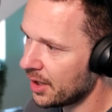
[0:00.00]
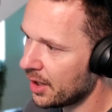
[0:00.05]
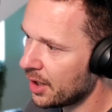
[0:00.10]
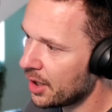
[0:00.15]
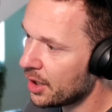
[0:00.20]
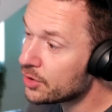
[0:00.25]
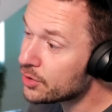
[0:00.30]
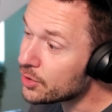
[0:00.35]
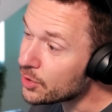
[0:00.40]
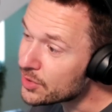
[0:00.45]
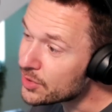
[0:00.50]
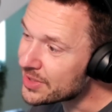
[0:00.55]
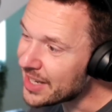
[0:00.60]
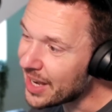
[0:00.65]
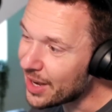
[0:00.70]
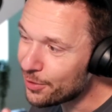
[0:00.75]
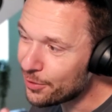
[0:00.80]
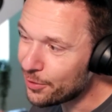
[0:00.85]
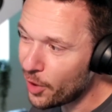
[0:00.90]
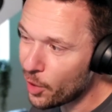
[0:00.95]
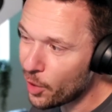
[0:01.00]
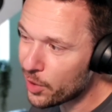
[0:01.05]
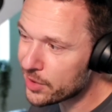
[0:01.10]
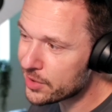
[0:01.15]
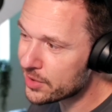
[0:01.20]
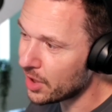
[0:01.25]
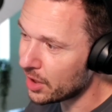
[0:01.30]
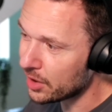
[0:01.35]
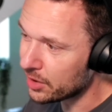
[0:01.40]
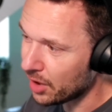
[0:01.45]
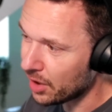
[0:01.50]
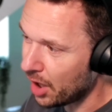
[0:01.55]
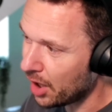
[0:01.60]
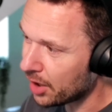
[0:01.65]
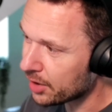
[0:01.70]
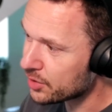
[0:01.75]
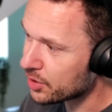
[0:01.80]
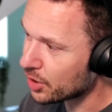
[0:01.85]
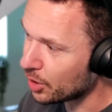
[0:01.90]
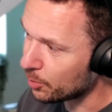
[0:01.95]
Do you stay focused on
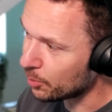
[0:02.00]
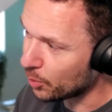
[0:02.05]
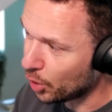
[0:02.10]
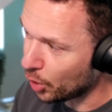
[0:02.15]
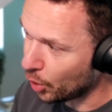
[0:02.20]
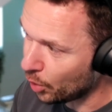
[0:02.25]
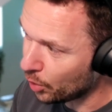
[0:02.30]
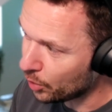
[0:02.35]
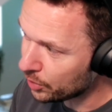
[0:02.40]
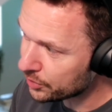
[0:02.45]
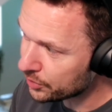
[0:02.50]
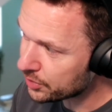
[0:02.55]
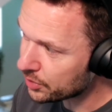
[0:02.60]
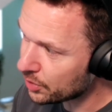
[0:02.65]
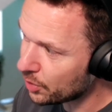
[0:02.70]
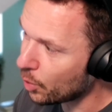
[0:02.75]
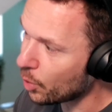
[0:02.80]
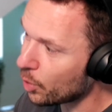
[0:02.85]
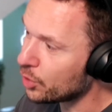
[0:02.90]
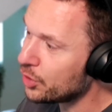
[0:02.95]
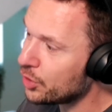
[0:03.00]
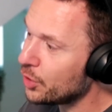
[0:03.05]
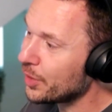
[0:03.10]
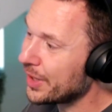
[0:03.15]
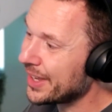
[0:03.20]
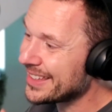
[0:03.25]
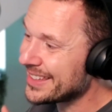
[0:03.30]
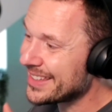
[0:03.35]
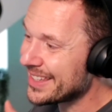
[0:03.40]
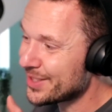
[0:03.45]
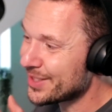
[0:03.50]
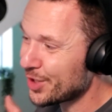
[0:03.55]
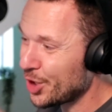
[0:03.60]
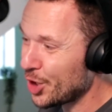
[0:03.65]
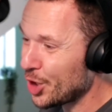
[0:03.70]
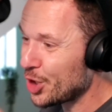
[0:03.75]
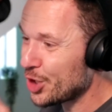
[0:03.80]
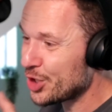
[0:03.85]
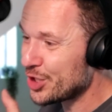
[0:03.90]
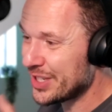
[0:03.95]
long-term goals, or do you get
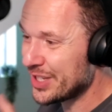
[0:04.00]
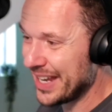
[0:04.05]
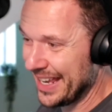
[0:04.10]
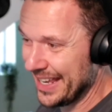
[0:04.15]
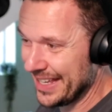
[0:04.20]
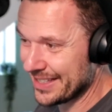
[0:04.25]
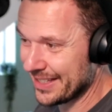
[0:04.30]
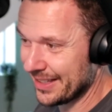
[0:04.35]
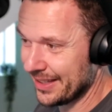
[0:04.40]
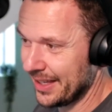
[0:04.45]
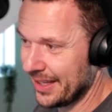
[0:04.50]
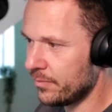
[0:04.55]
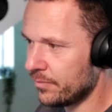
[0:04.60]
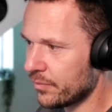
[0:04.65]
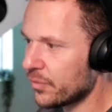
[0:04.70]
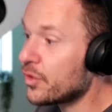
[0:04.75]
discouraged easily?